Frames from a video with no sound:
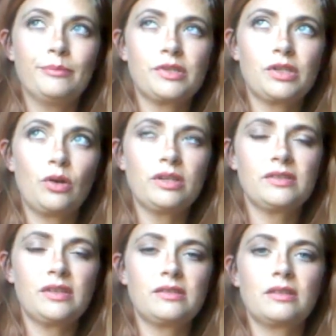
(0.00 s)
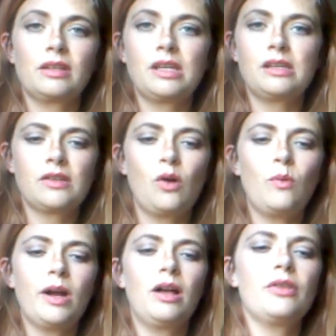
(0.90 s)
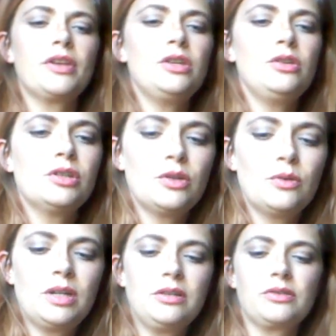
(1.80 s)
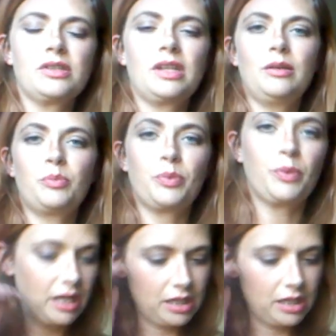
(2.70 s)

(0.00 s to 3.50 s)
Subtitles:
so consistently, so well, that you can do it in your sleep, right?